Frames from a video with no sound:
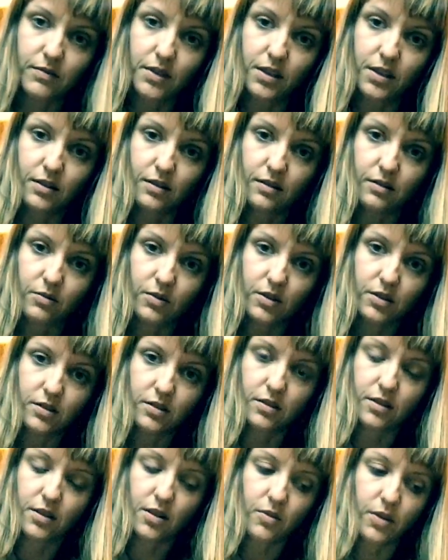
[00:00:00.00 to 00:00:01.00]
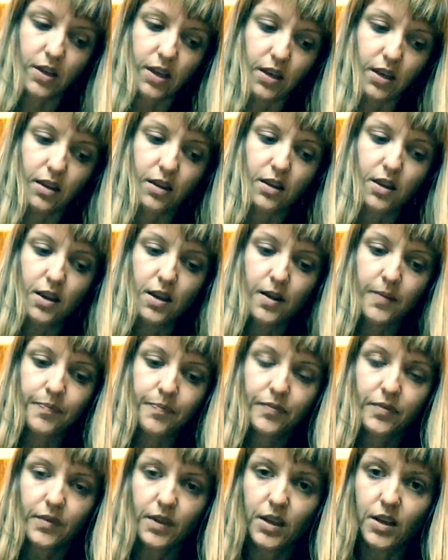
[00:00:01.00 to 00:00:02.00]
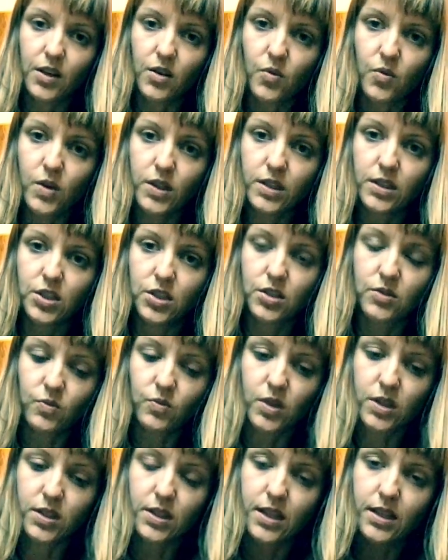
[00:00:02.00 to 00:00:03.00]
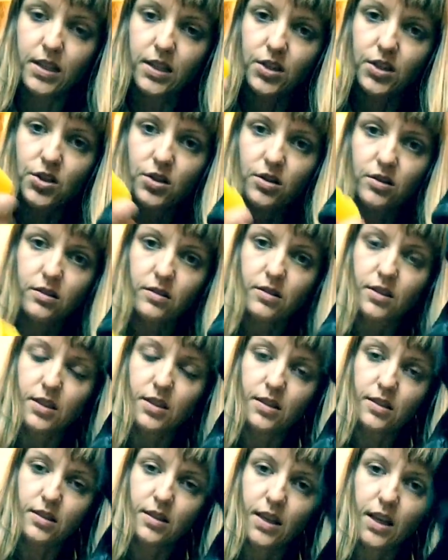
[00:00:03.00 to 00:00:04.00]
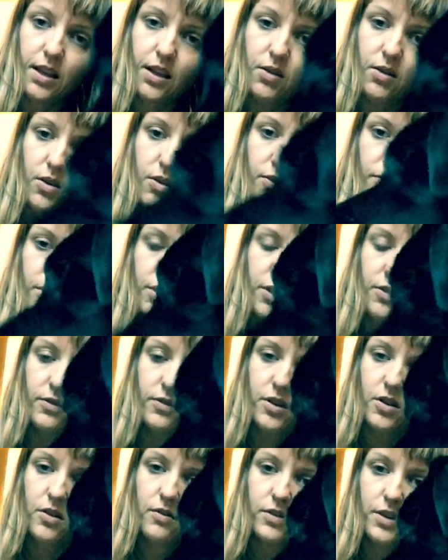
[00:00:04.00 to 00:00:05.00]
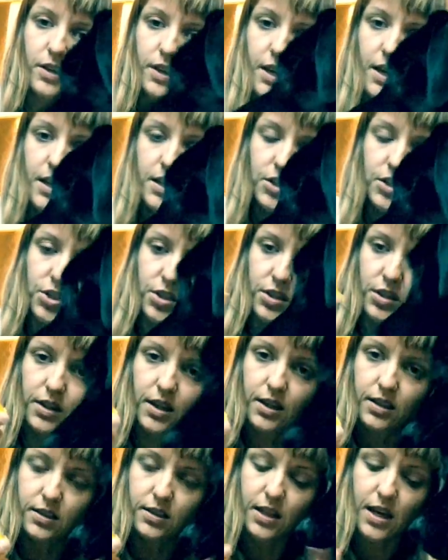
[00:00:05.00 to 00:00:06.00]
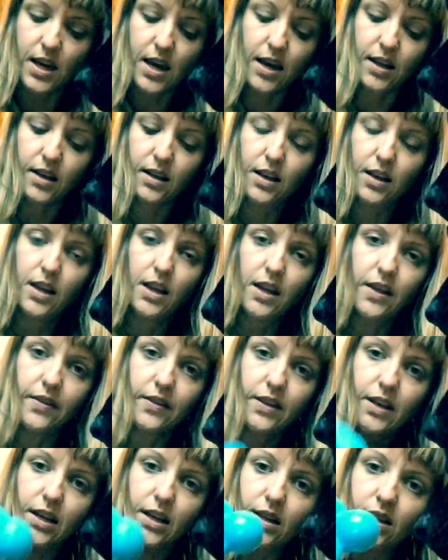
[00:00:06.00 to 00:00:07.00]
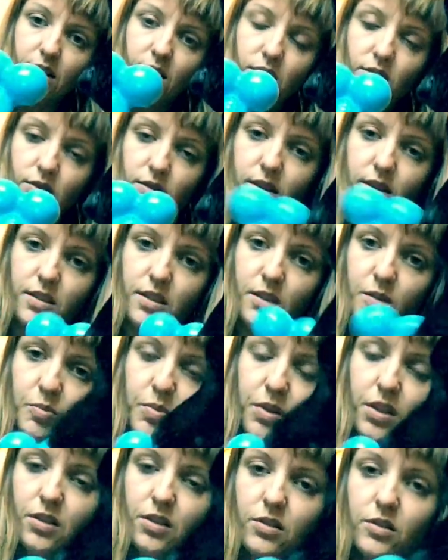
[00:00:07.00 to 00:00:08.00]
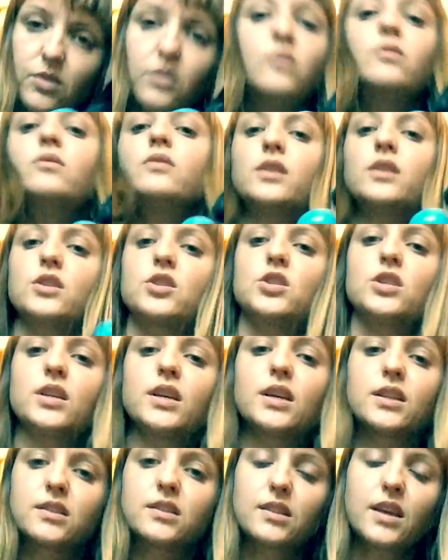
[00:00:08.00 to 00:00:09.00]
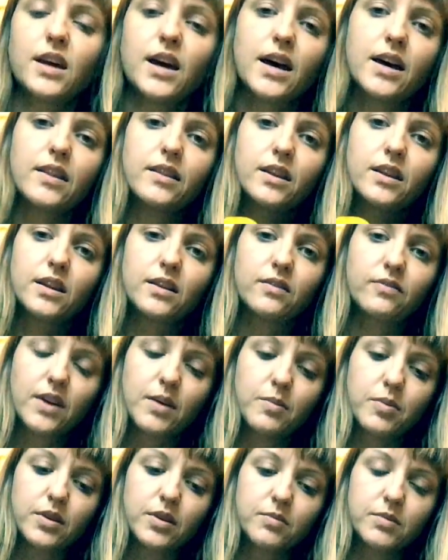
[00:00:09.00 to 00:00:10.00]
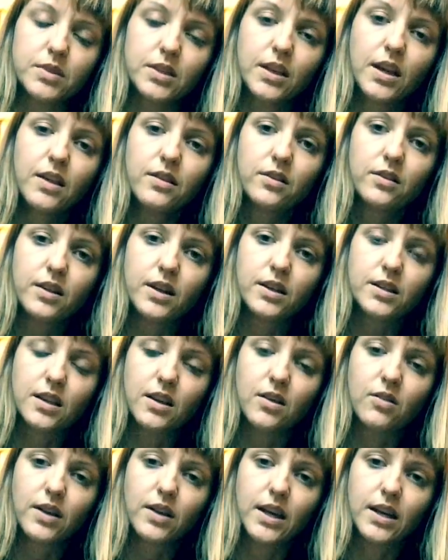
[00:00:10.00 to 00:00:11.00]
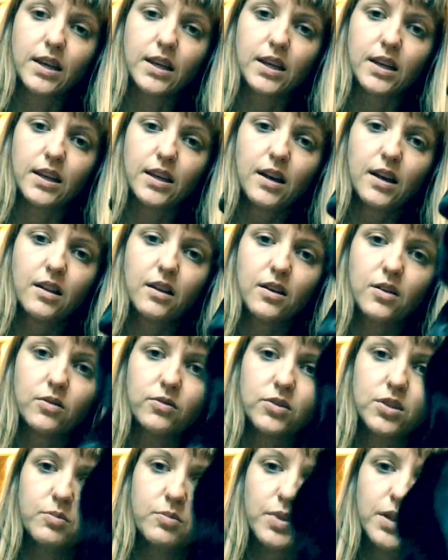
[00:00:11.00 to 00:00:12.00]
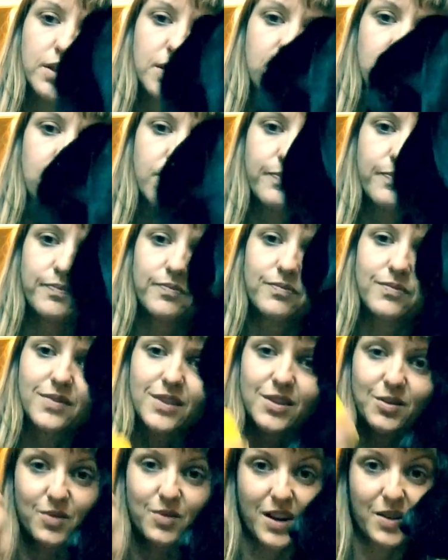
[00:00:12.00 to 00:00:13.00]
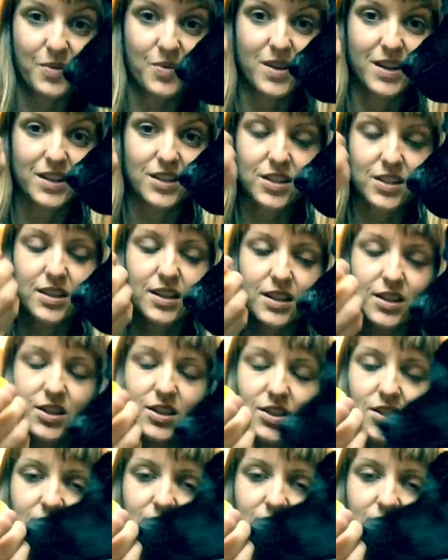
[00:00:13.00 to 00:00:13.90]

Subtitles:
In other words, knowing, once I teach her this is yellow over and over and over again, and she gets that, and then I teach her this is blue, and she gets that, and then if I put them together and I say, okay, get yellow, she picks the right one, just like she